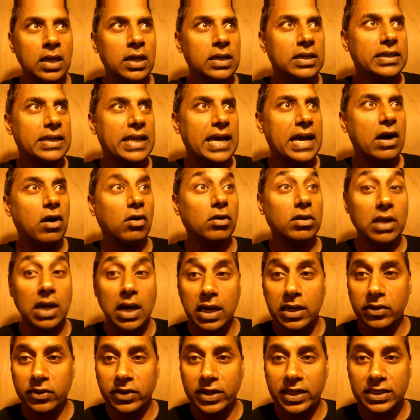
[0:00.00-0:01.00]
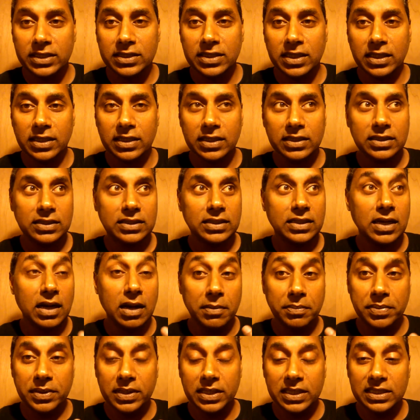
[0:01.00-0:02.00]
Now, lottery ticket
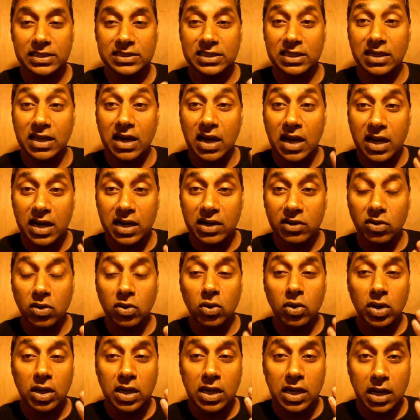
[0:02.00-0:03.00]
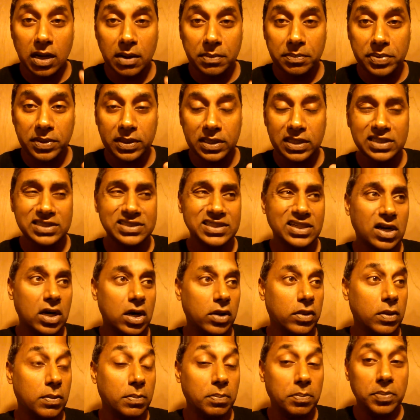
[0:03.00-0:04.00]
companies, lottery companies are
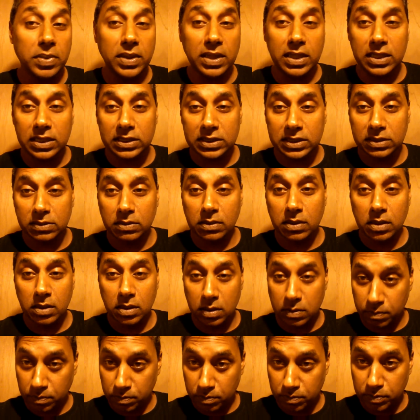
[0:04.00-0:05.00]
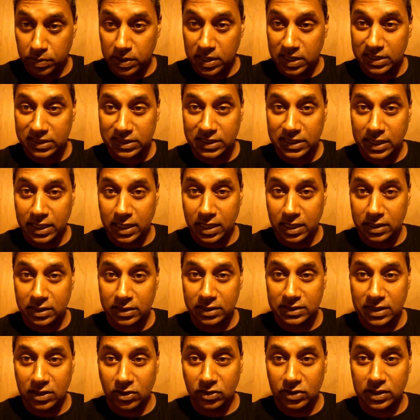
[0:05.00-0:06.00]
the biggest biggest
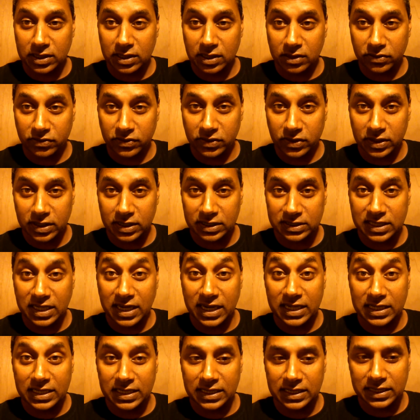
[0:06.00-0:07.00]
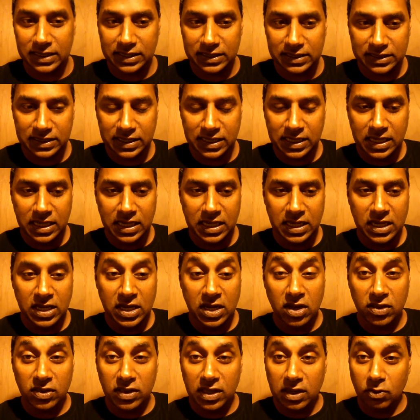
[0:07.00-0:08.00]
characters out there for this ideas.
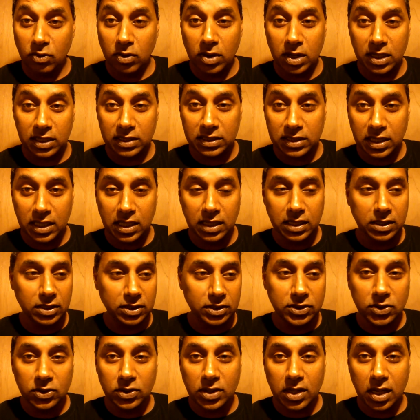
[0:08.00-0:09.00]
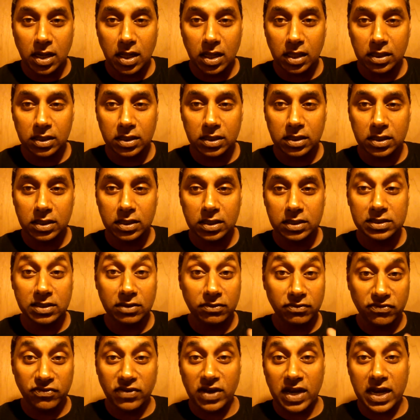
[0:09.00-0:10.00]
They want to take your two dollars
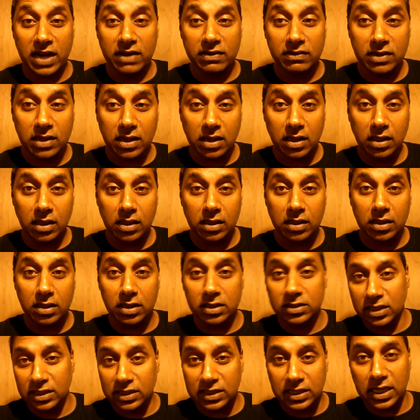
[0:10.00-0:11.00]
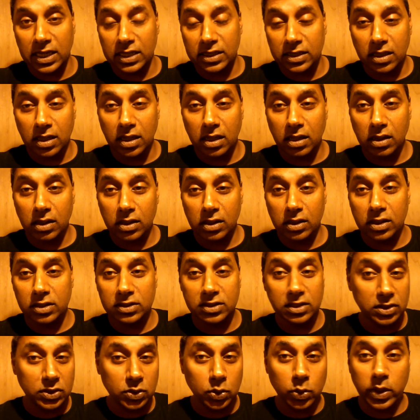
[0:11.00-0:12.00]
and five dollars and ten dollars
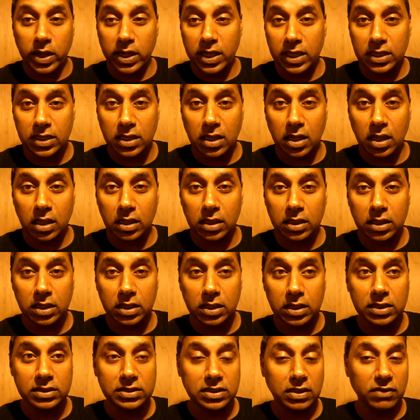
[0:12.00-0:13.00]
and twenty dollars